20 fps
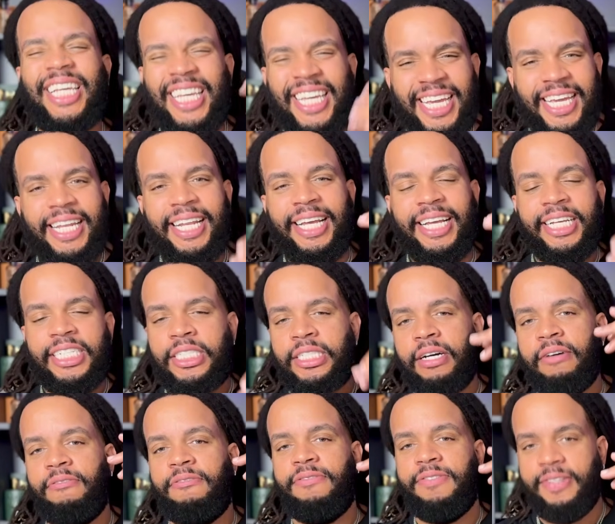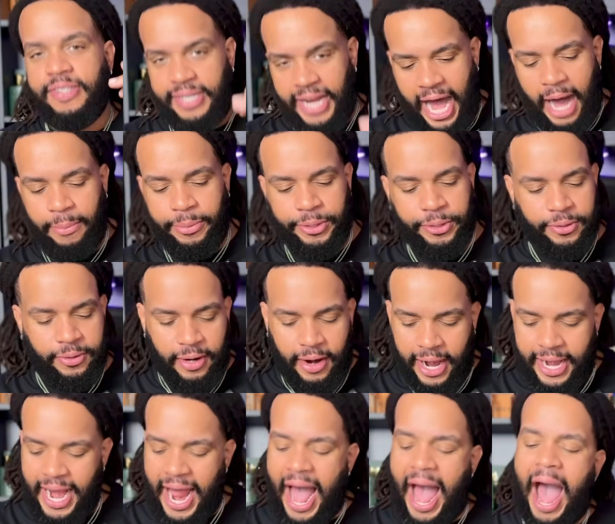it is phenomenal.
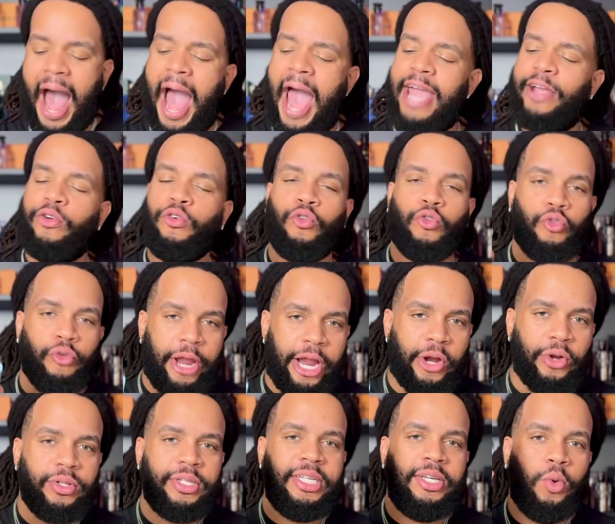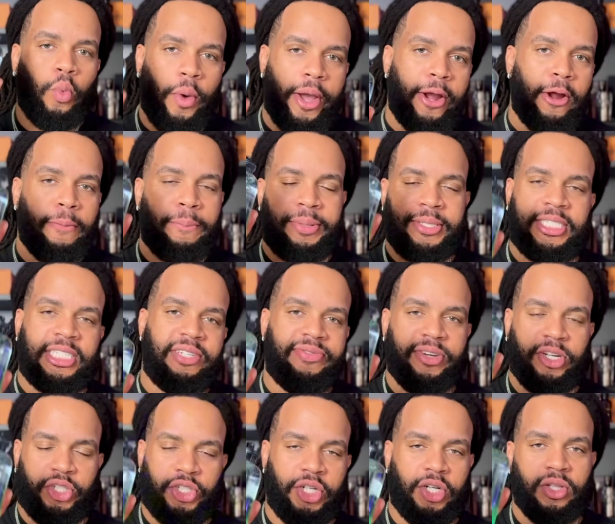I rarely wear
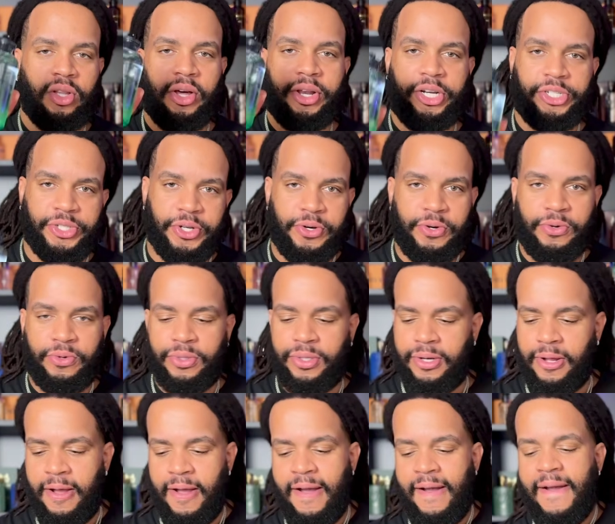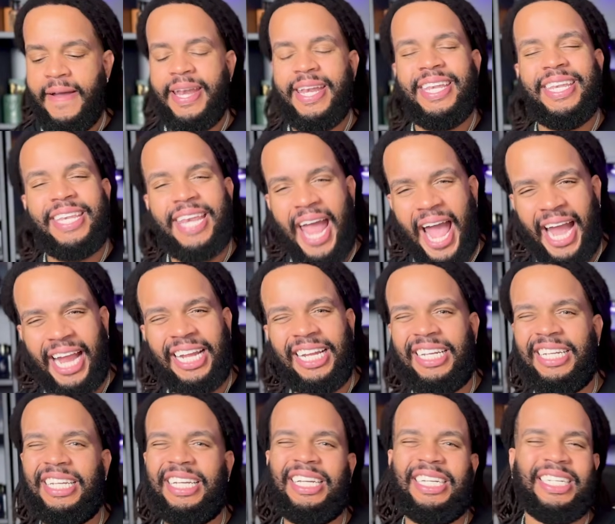Pacific Chill on its own.
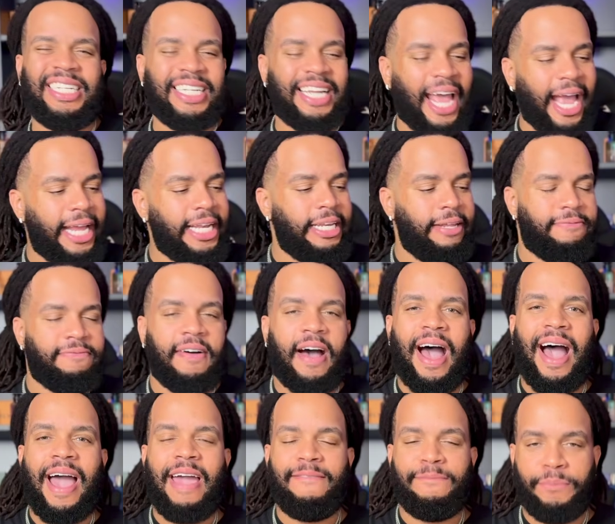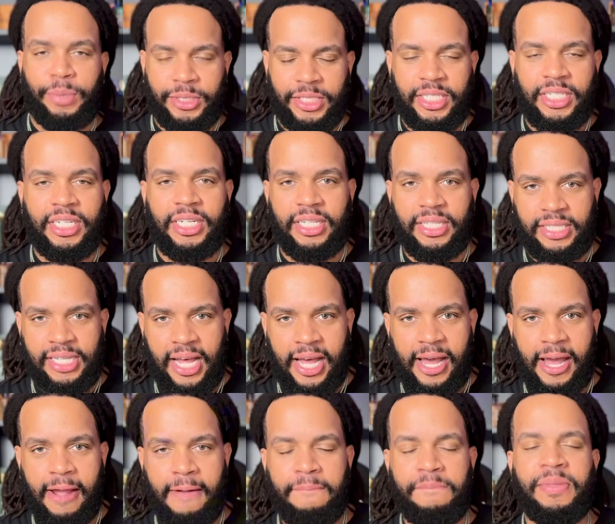95% of the
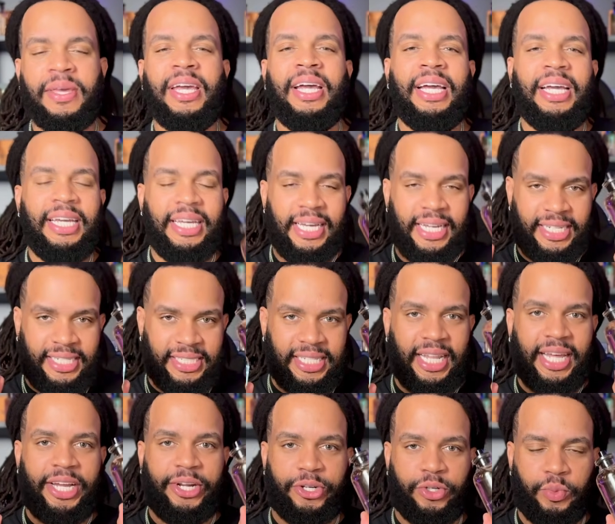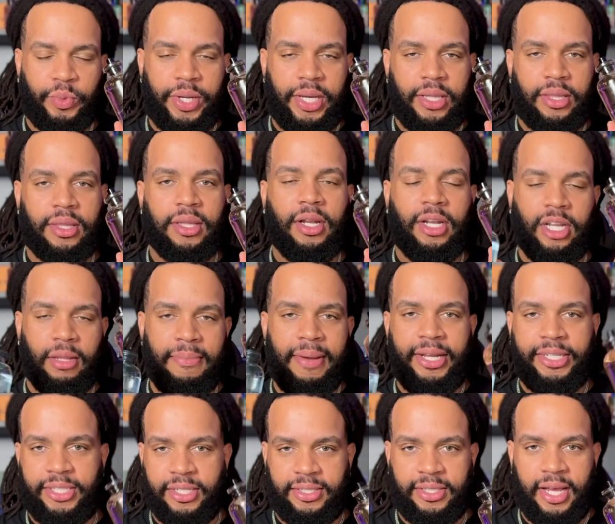time, it's layered with La
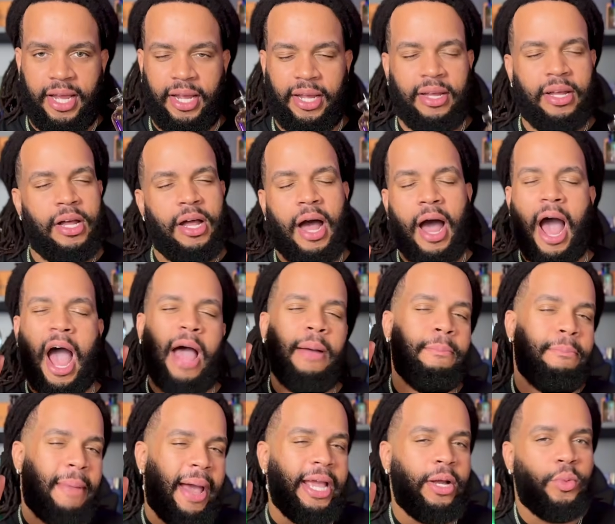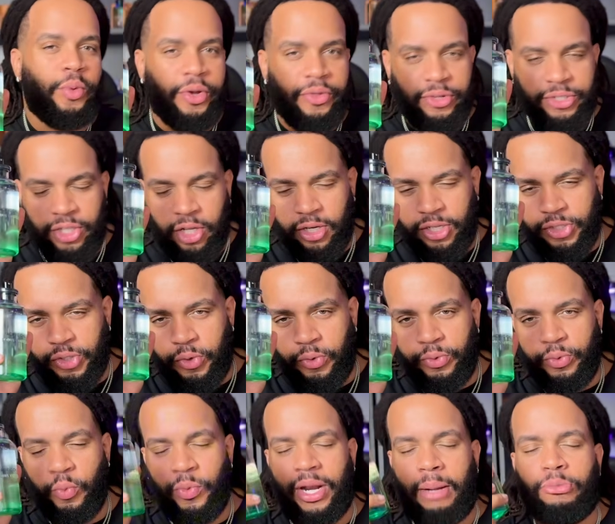Mentité. I might wear this on its
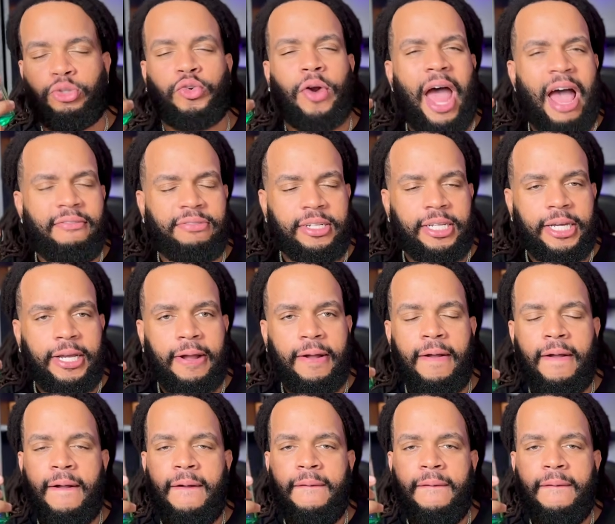own when I'm traveling